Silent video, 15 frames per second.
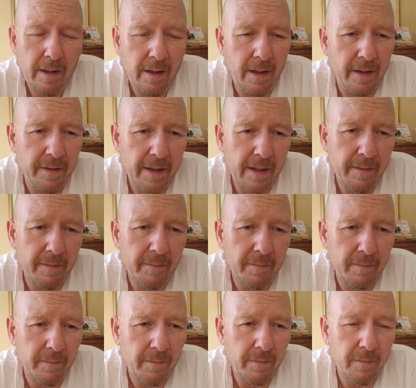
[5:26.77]
and
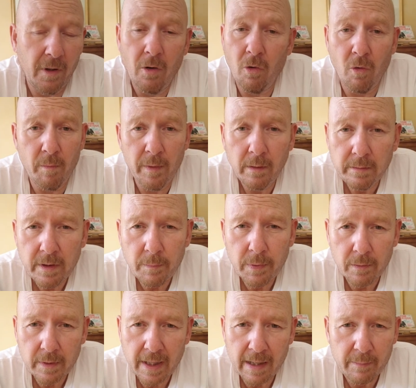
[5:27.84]
then, or
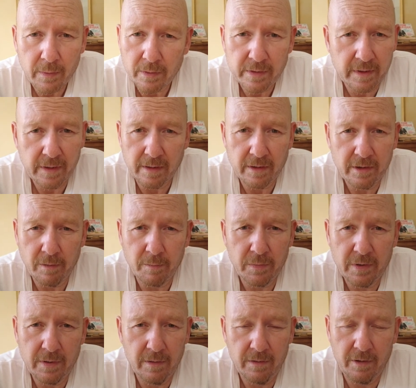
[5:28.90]
multiple cameras in some
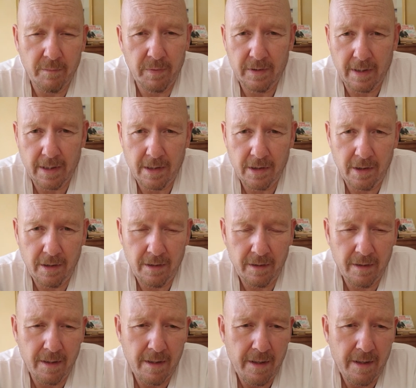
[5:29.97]
stages,